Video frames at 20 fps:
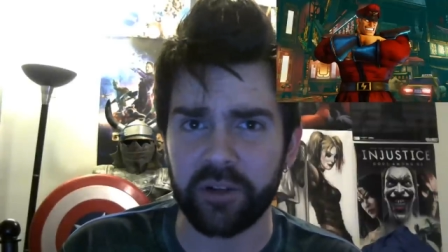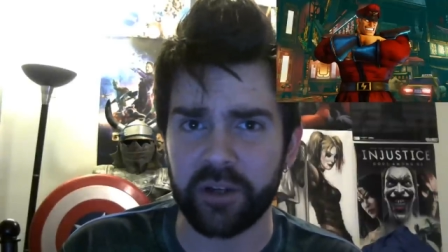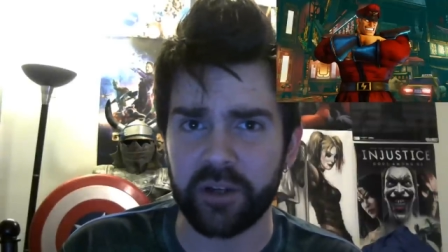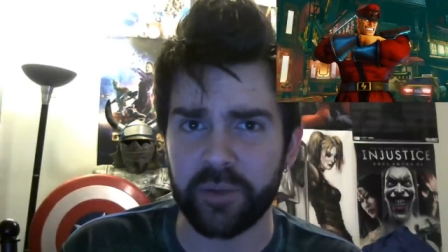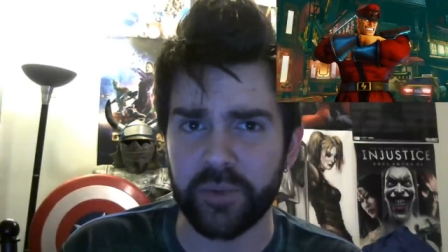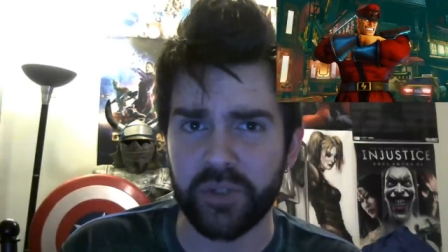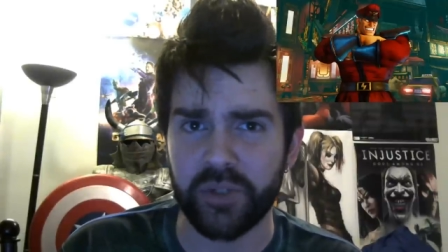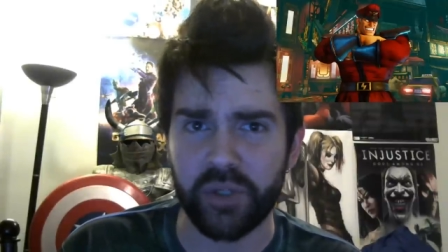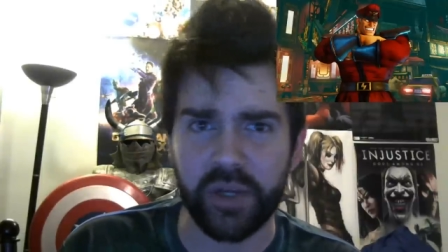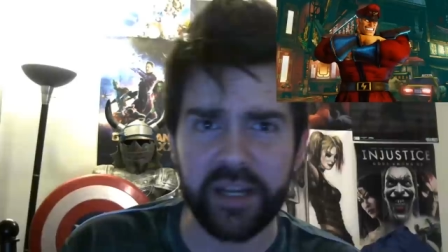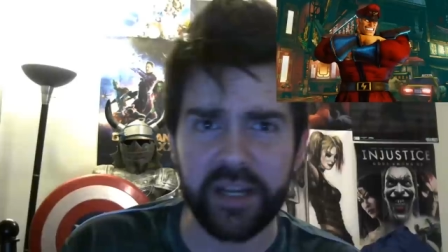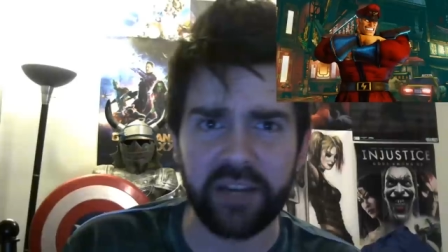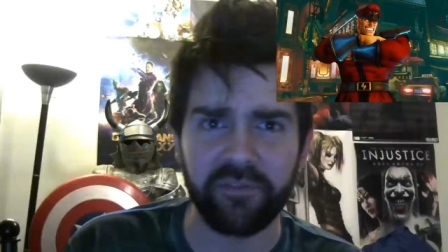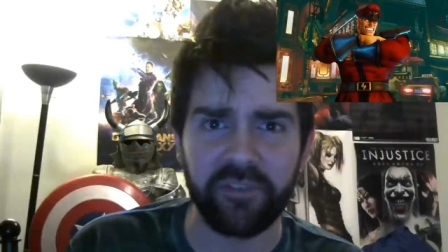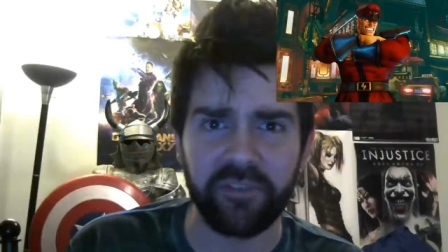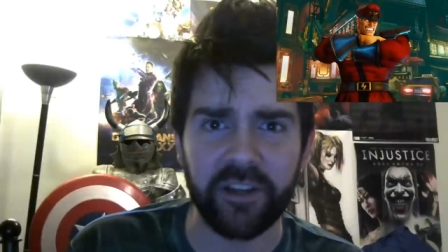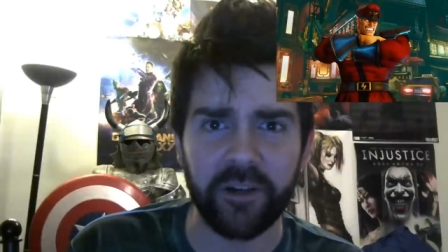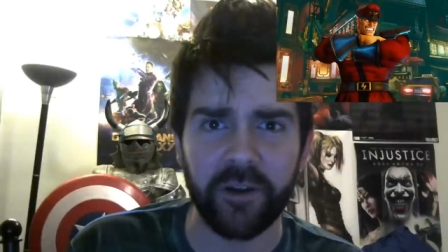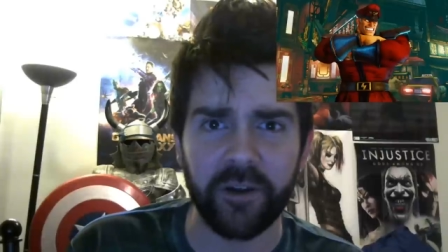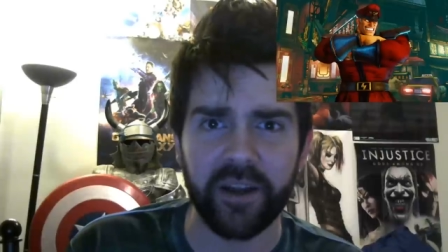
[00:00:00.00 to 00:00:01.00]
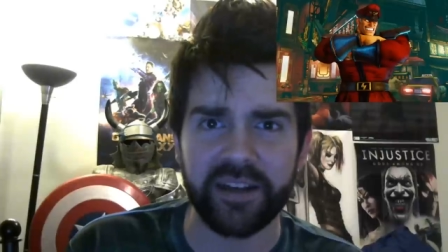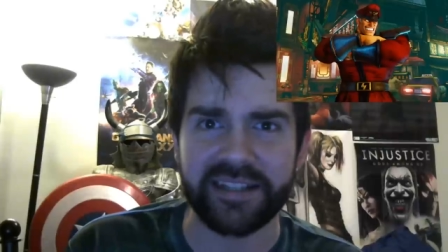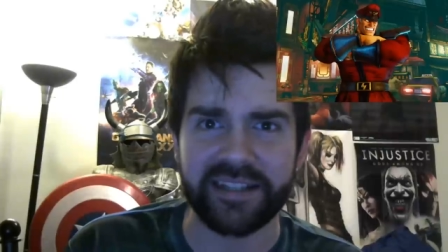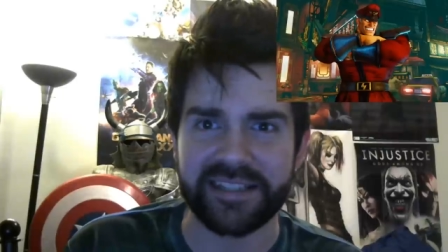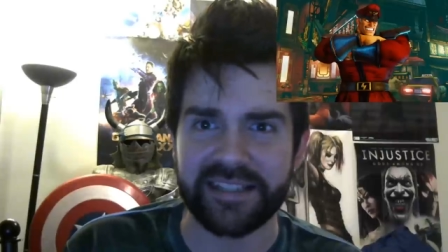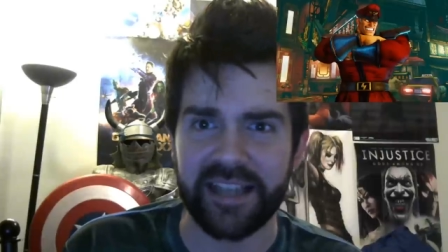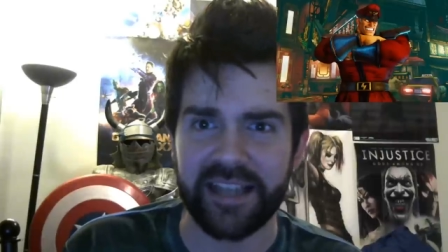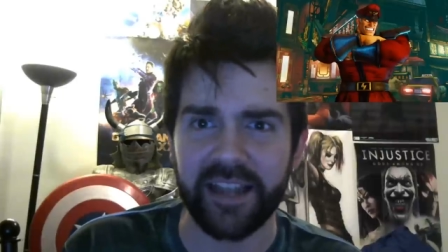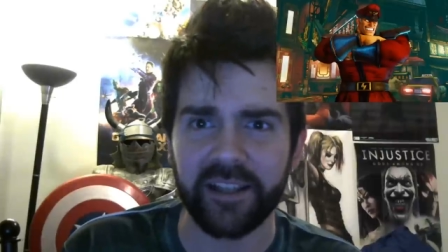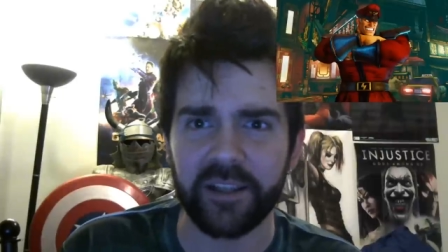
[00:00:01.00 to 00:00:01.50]
and I was trying to figure out
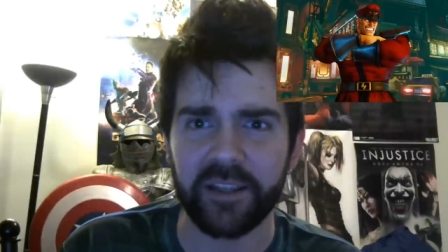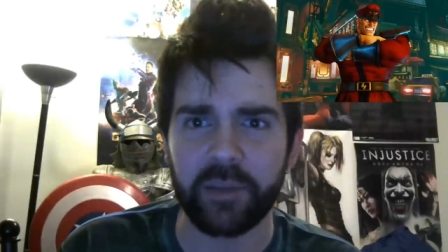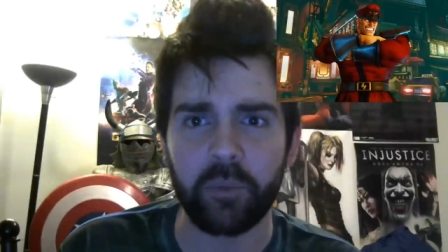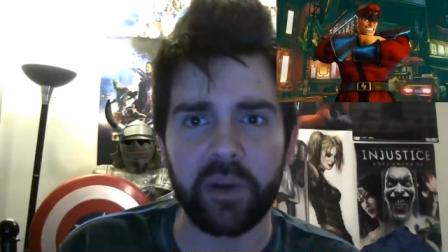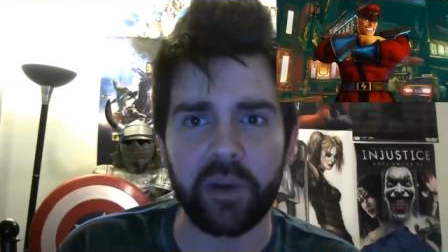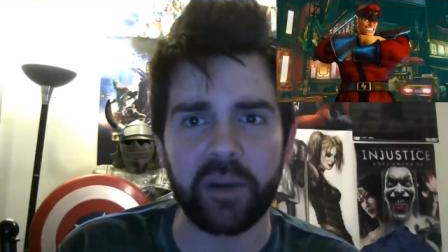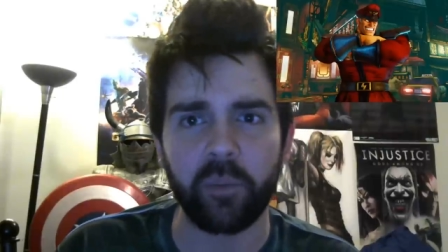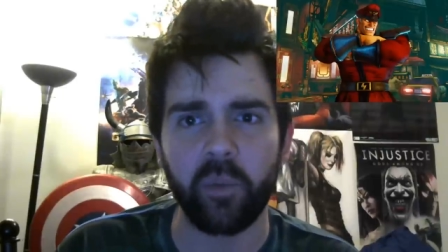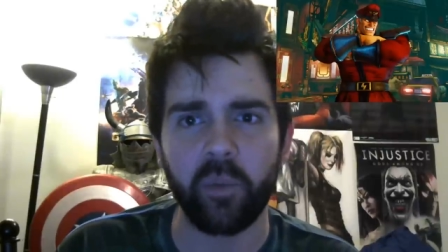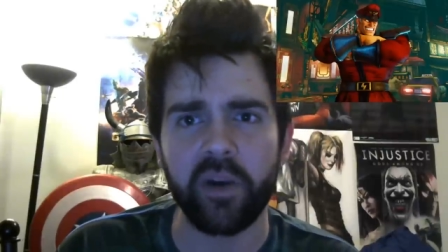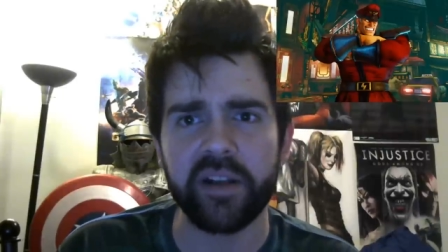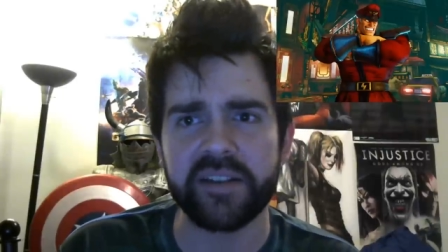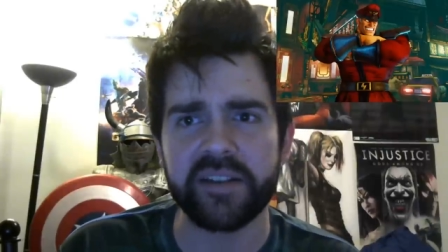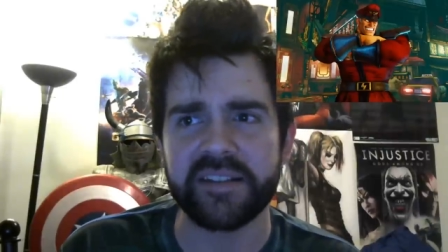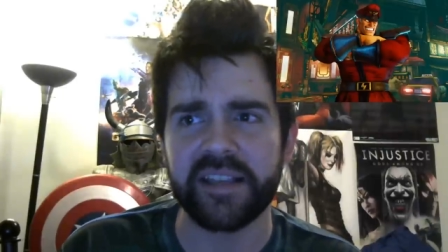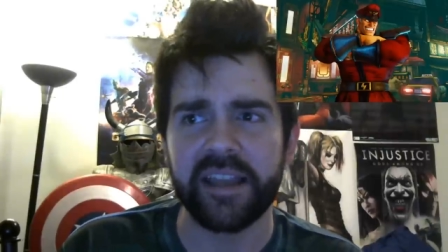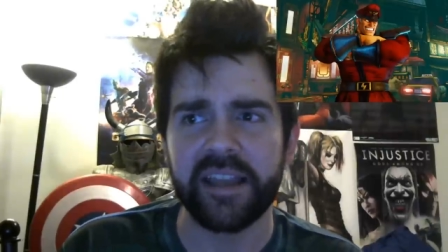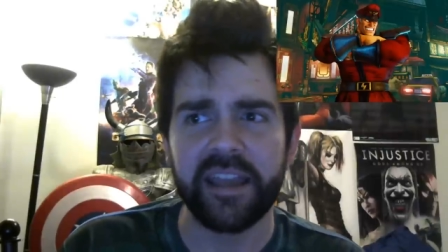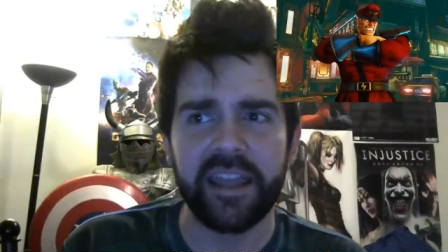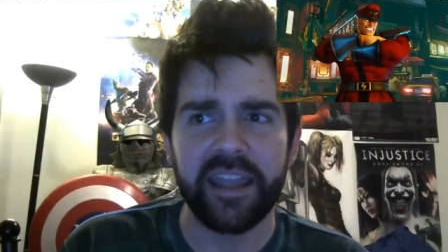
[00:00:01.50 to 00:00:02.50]
exactly what it was